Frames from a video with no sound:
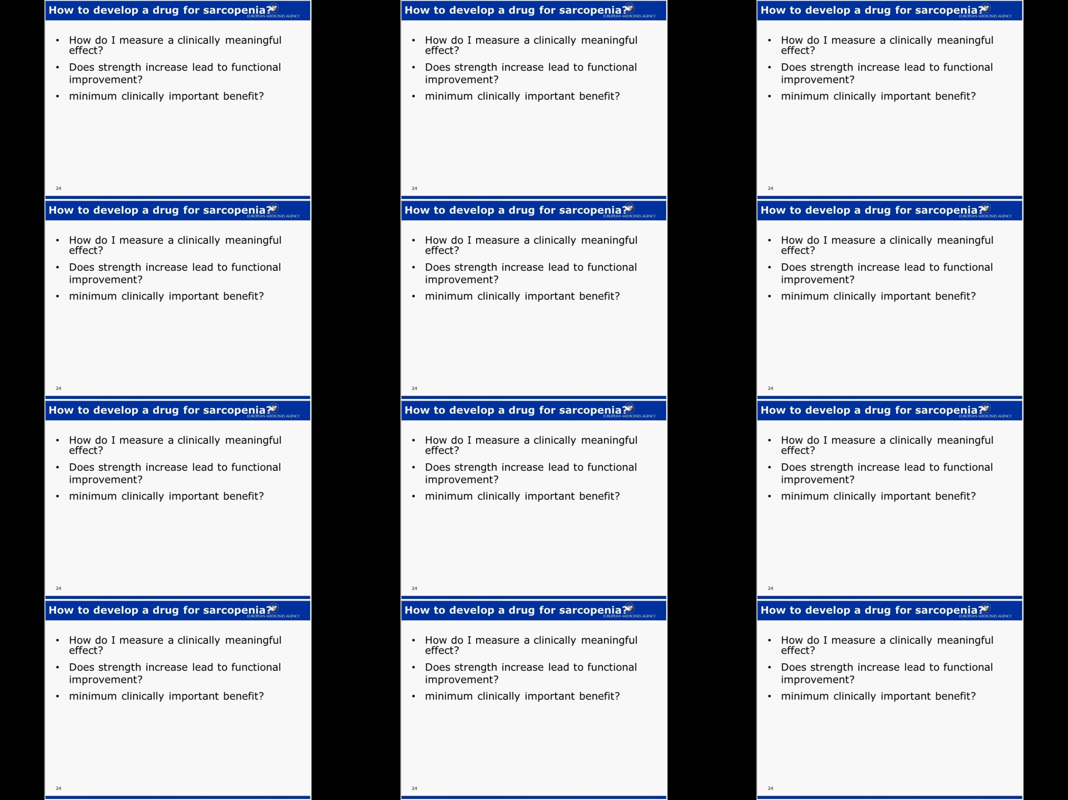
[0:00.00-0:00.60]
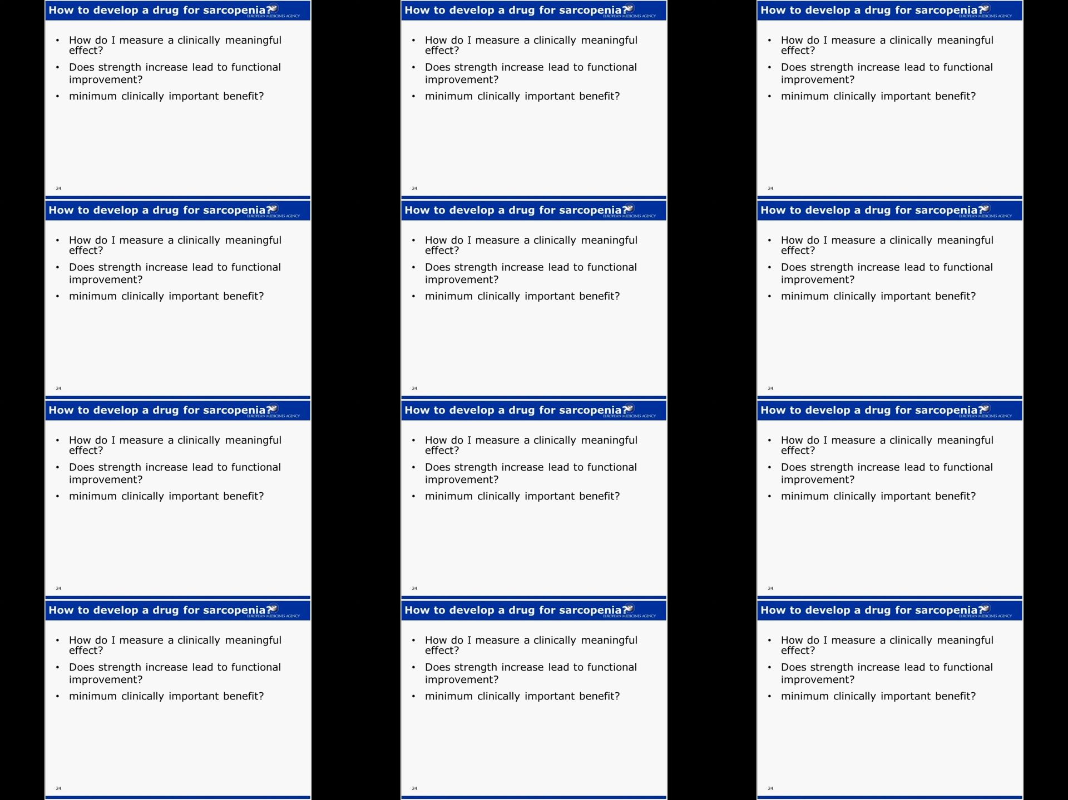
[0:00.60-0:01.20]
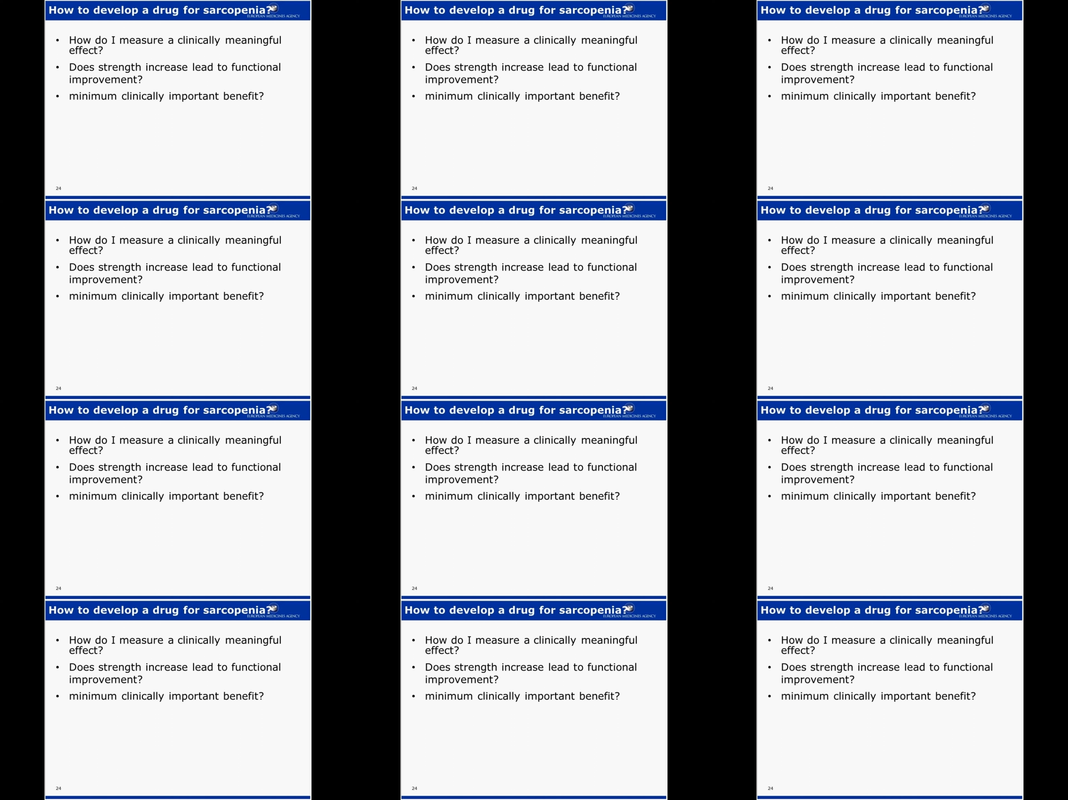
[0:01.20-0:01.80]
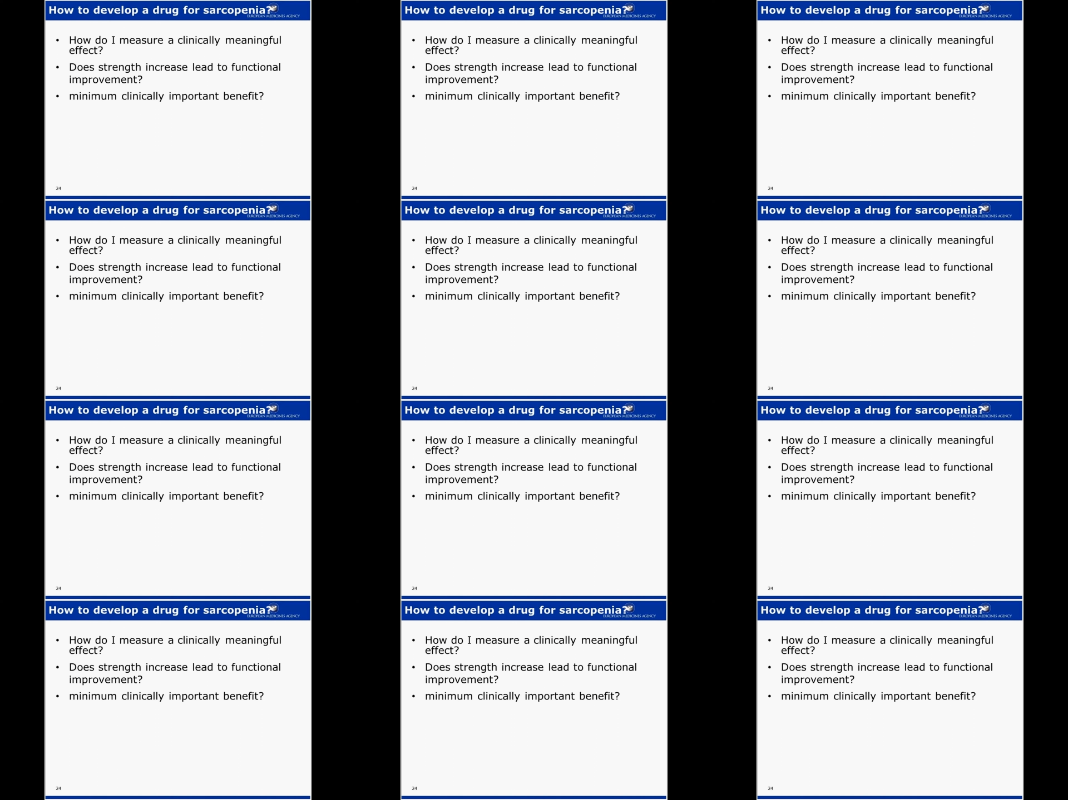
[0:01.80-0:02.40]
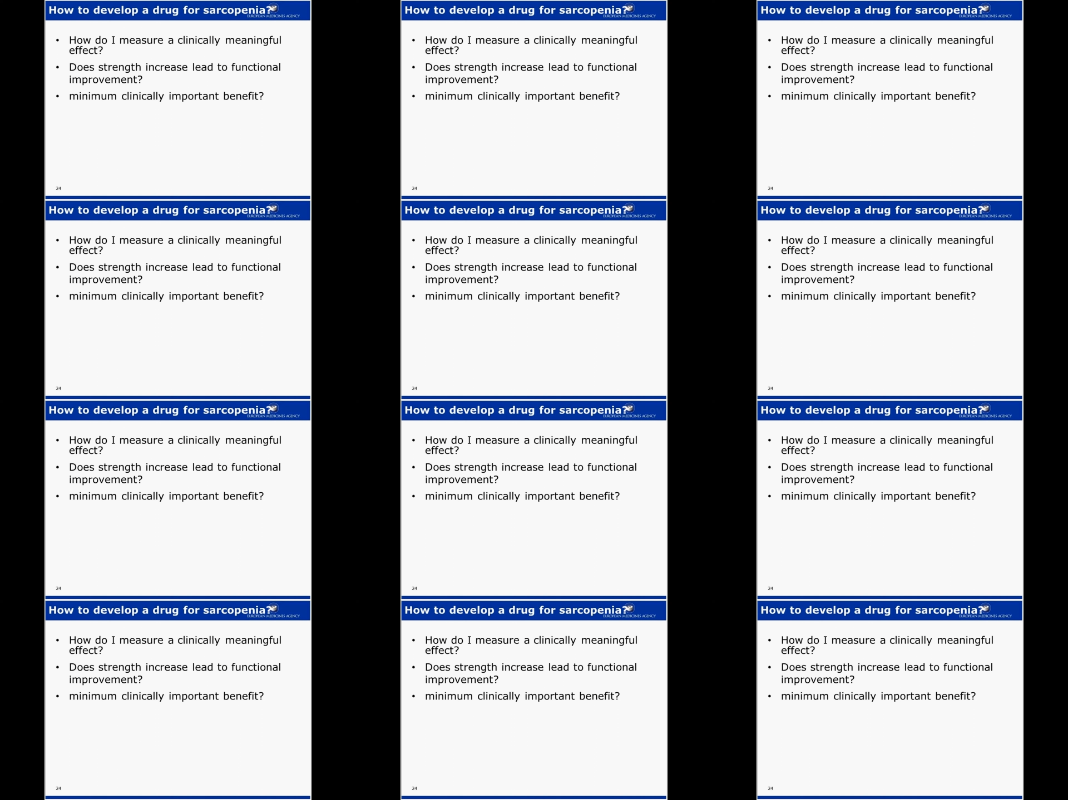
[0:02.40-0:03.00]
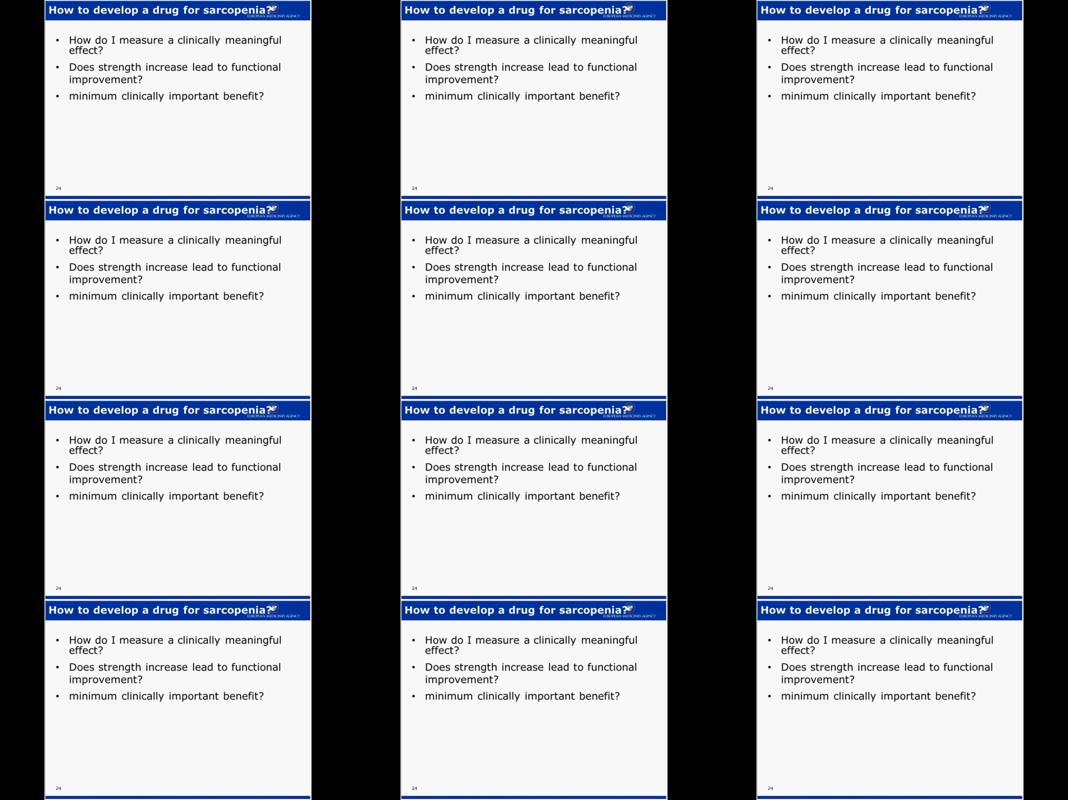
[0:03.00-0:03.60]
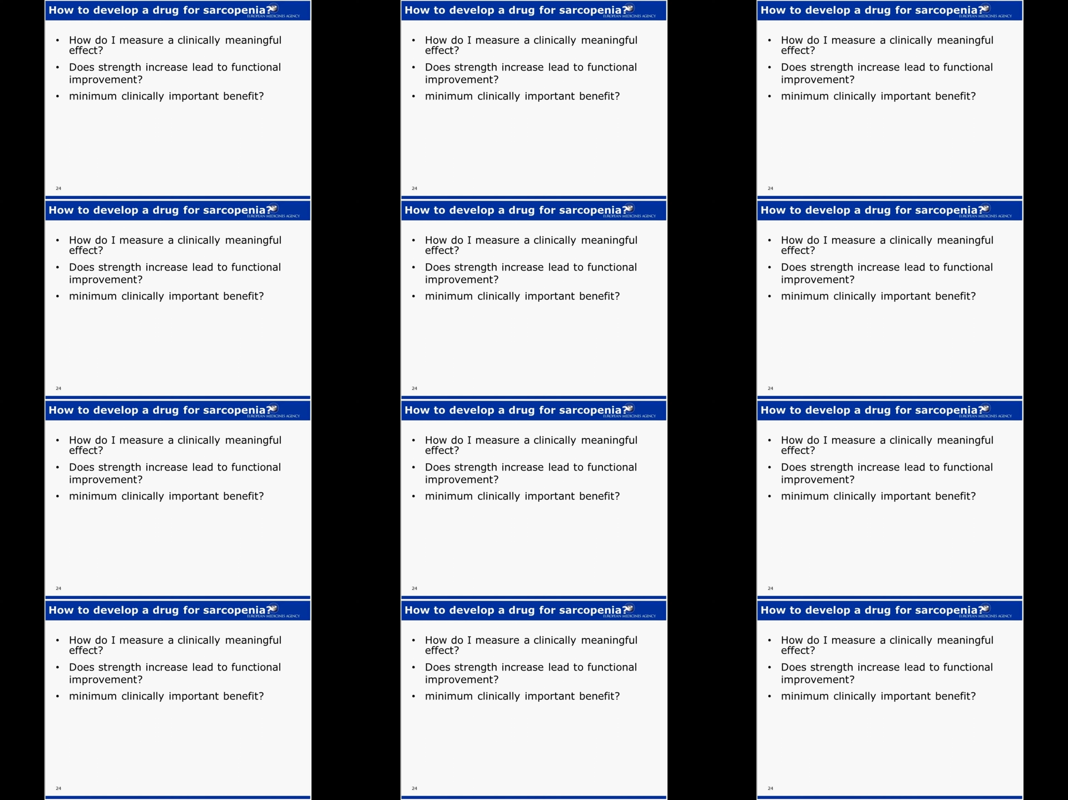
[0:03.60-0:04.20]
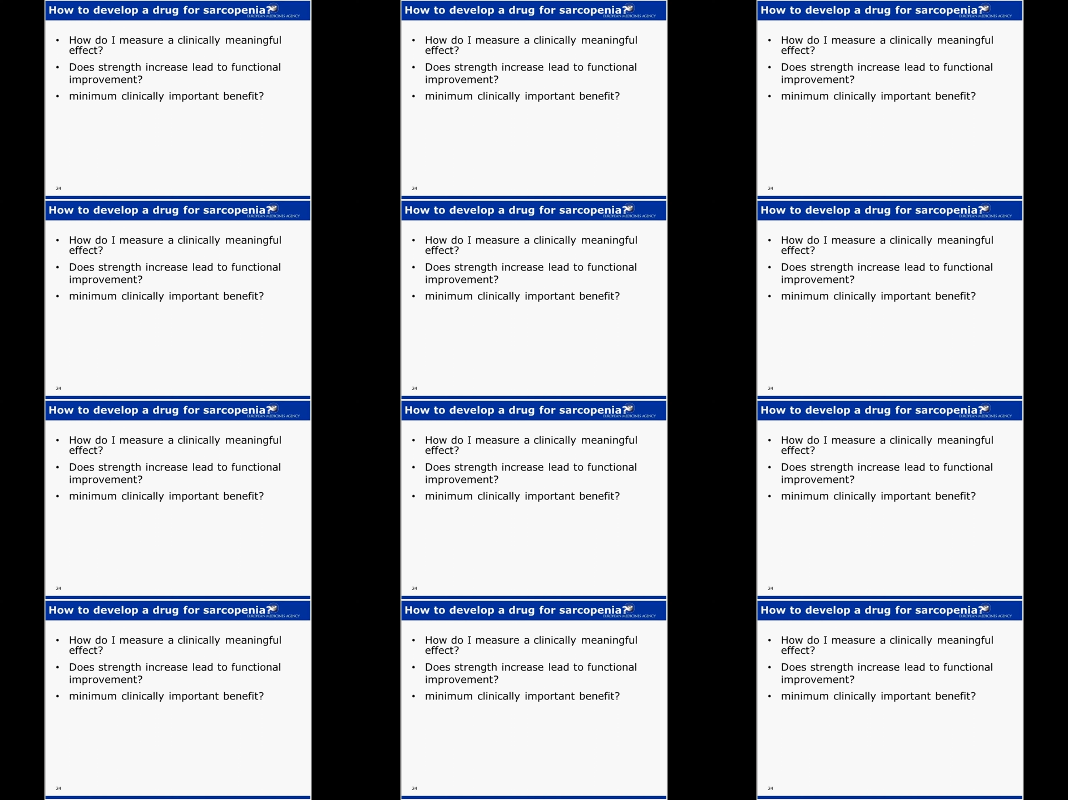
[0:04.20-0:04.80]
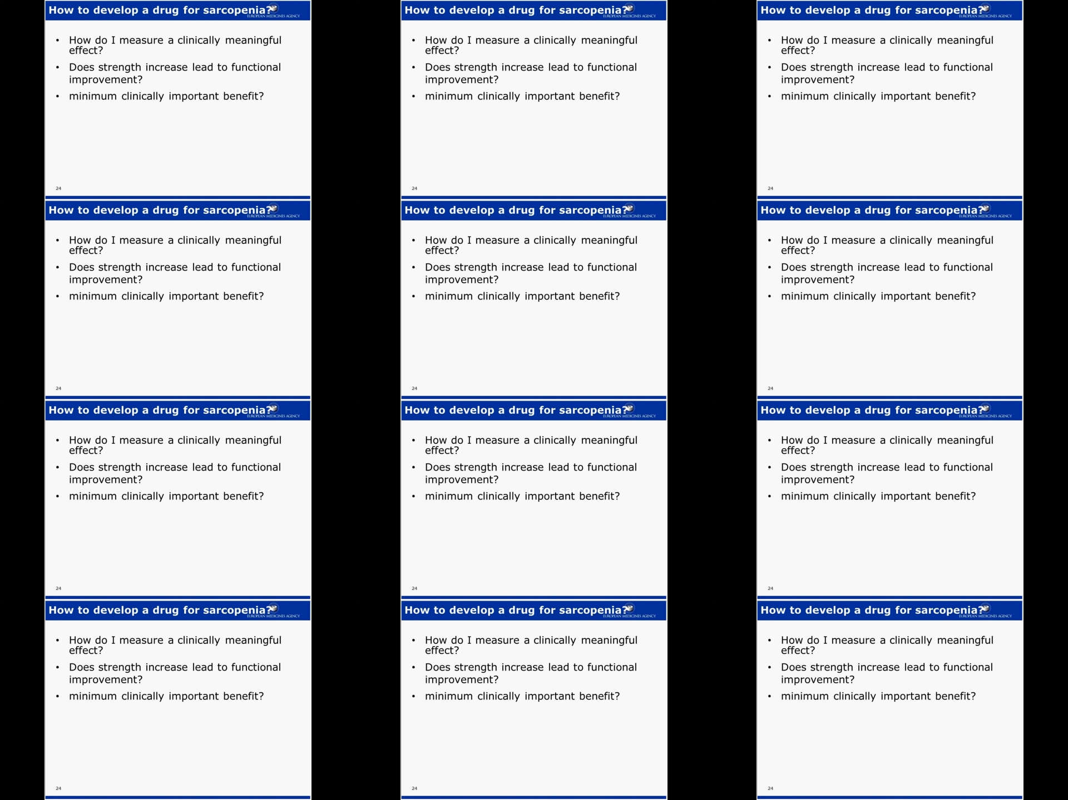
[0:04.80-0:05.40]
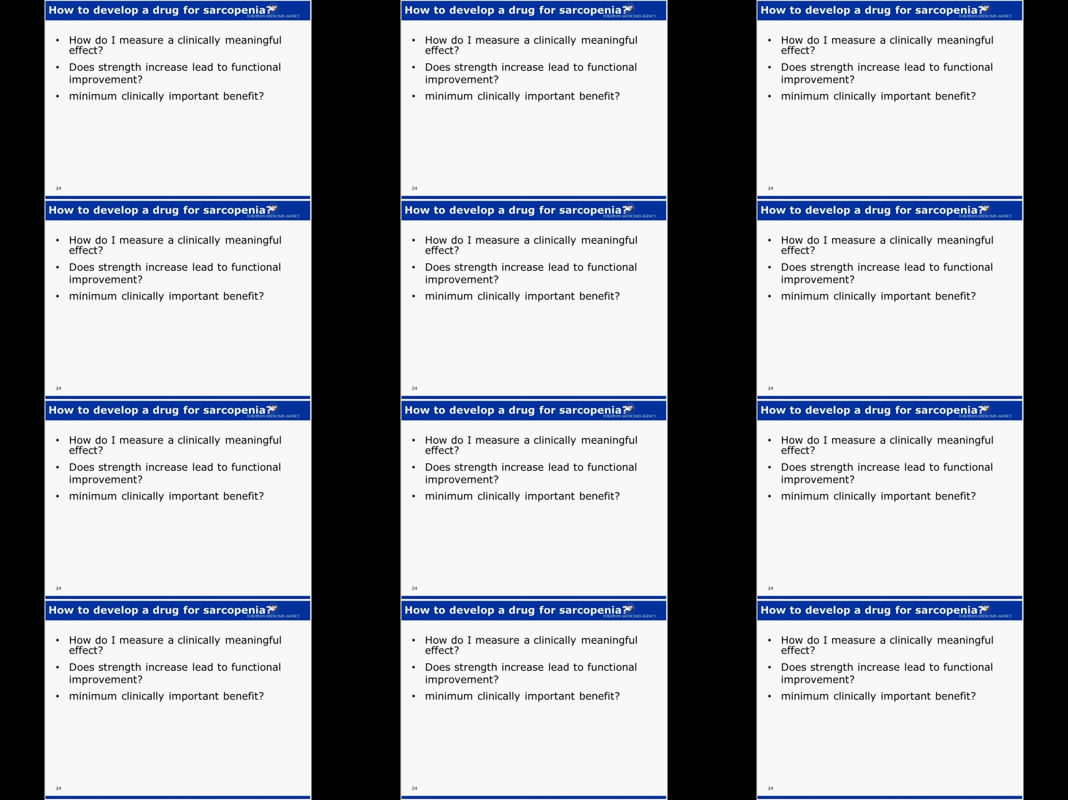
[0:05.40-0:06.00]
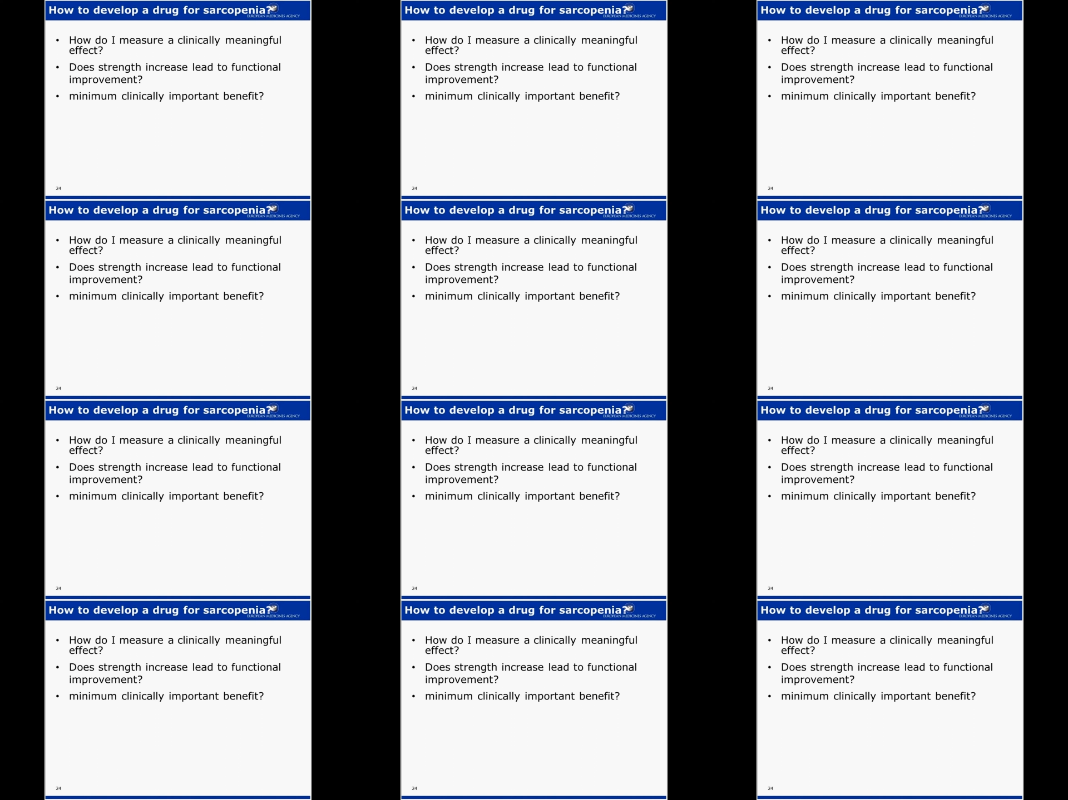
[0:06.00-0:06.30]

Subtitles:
No face is visible, so there are no lips to read.